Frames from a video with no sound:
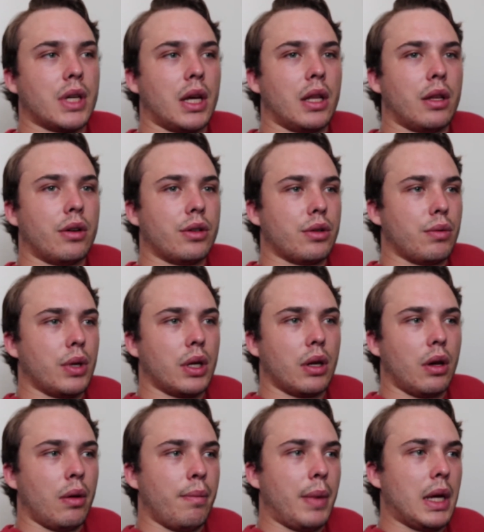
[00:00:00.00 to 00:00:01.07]
and they're doing
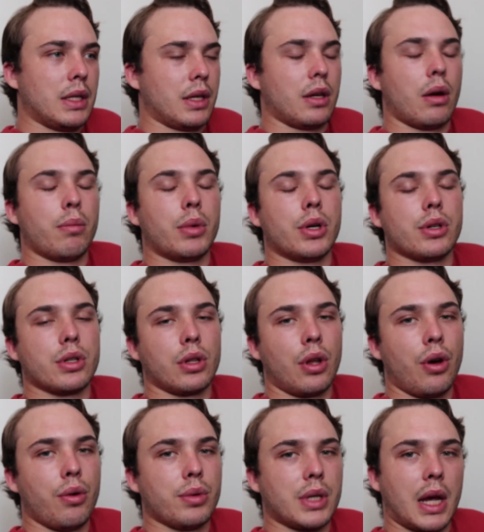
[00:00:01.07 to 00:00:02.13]
amazing numbers,
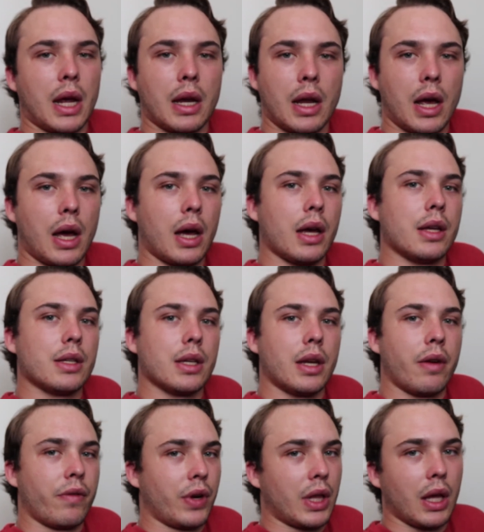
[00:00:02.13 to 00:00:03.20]
lows and highs, and
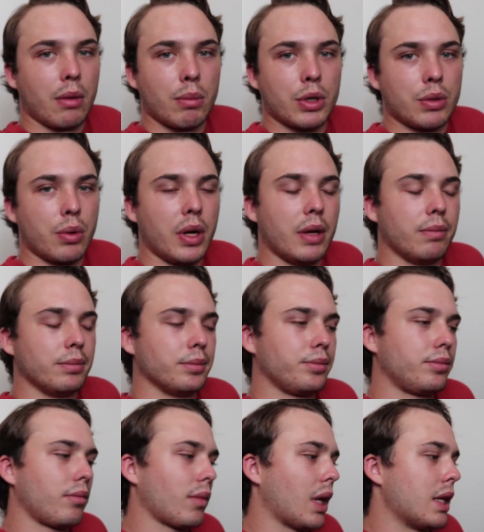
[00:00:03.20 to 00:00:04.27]
everything in between.
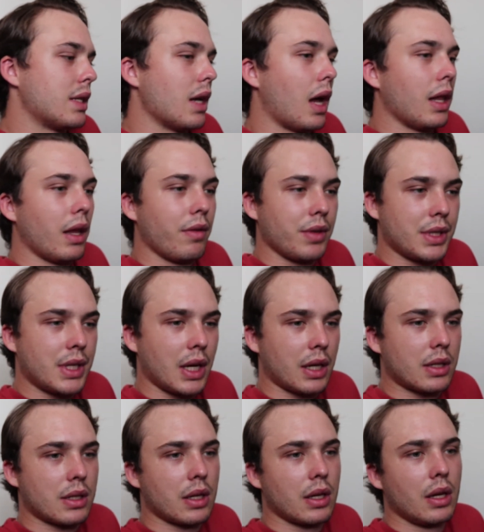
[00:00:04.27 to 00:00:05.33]
It's not level
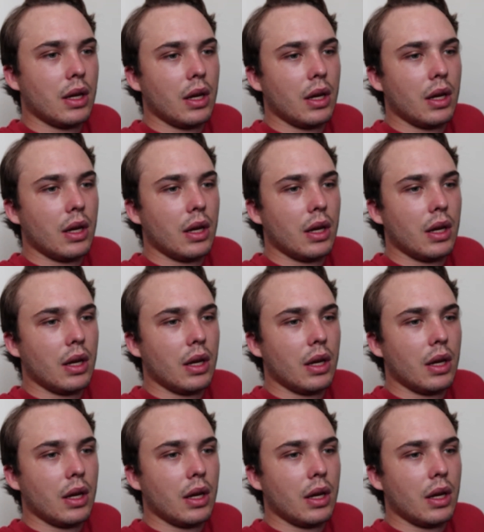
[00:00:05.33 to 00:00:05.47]
6.